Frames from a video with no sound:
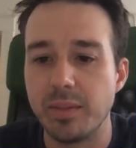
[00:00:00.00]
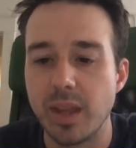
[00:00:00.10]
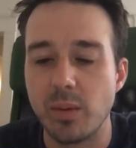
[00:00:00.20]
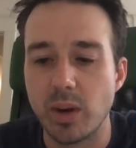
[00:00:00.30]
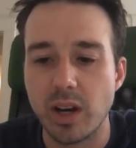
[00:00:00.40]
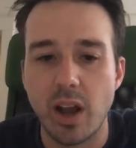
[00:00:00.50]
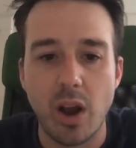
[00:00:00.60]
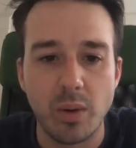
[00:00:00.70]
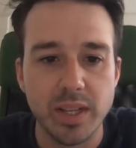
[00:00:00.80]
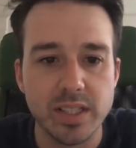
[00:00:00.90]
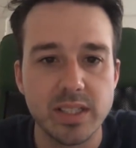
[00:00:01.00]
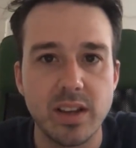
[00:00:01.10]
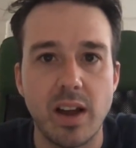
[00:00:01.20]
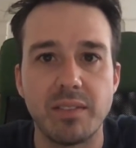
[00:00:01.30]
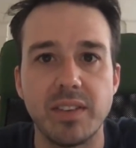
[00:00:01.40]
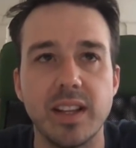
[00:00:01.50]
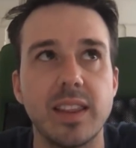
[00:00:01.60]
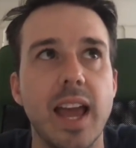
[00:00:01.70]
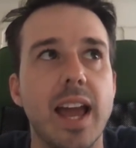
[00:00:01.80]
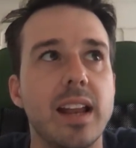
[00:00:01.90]
they weren't always
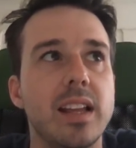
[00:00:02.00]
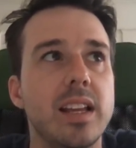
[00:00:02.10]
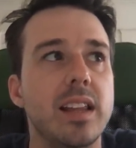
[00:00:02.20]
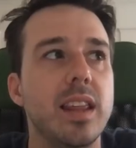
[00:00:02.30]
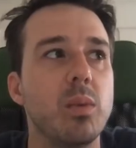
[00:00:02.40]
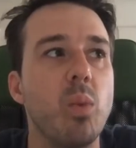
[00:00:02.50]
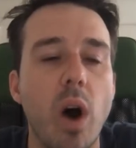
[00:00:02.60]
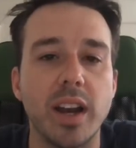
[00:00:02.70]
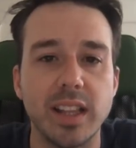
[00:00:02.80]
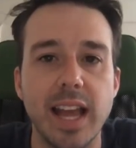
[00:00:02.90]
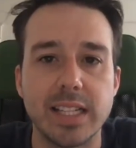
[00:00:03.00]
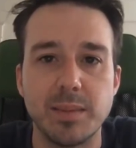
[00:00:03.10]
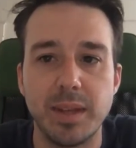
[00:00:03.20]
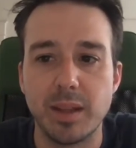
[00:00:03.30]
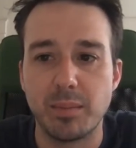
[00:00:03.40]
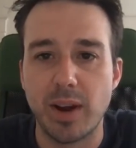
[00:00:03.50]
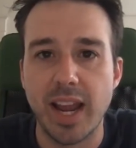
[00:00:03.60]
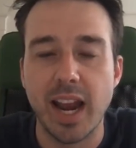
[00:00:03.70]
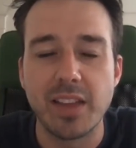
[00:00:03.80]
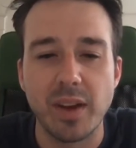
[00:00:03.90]
confident that they wanted that to be the
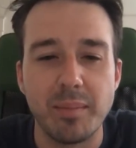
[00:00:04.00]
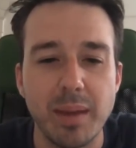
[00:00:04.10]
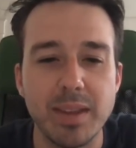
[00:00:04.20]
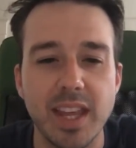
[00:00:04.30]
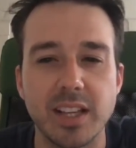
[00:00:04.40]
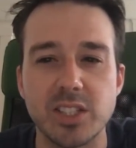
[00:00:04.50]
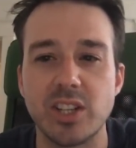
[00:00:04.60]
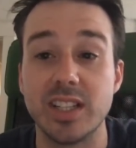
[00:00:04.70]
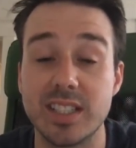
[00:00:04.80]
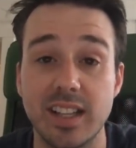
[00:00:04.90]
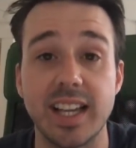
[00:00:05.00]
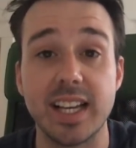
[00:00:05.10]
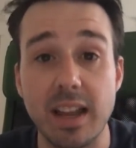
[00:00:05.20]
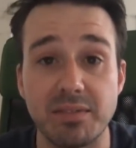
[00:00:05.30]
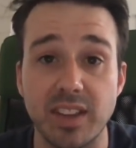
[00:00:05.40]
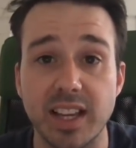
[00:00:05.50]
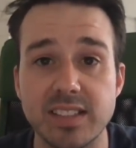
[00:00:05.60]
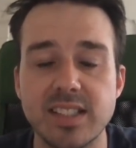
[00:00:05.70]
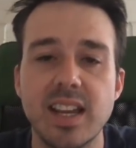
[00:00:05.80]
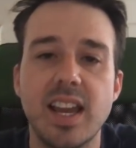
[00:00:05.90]
brand. I thought maybe they could turn into like a
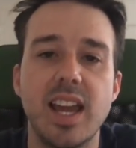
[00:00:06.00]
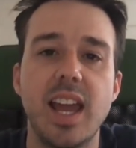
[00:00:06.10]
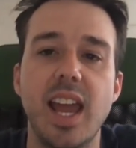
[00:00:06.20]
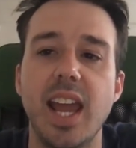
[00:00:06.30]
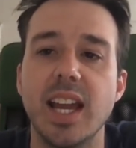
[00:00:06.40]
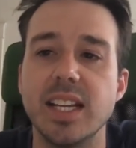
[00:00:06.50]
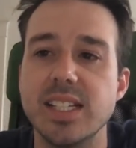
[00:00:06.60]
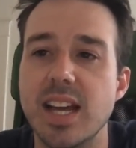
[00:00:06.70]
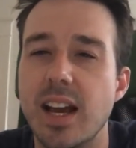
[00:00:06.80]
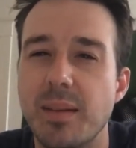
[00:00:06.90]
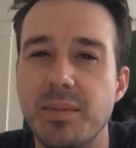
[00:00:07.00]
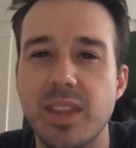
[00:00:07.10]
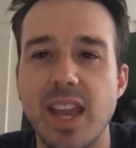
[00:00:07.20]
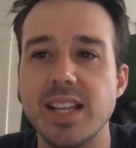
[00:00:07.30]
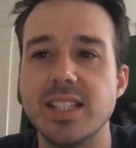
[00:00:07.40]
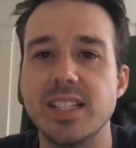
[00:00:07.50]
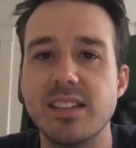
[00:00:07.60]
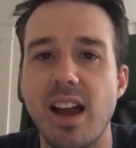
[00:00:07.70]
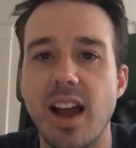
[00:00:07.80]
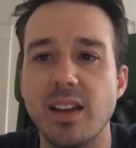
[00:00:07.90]
Netflix, and they did
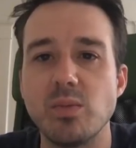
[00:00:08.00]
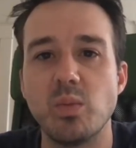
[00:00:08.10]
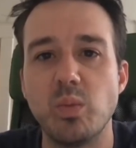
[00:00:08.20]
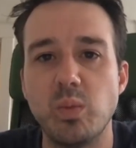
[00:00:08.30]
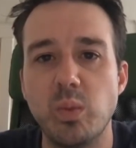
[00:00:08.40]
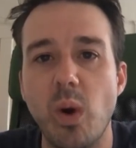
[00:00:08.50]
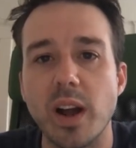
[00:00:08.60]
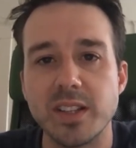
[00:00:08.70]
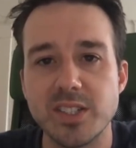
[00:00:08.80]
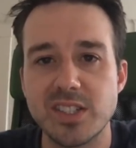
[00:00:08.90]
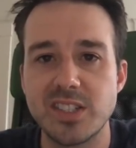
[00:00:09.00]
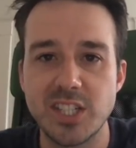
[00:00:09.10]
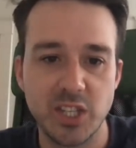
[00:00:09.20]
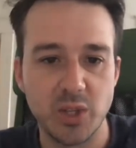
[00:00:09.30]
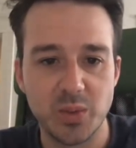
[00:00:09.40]
not want to.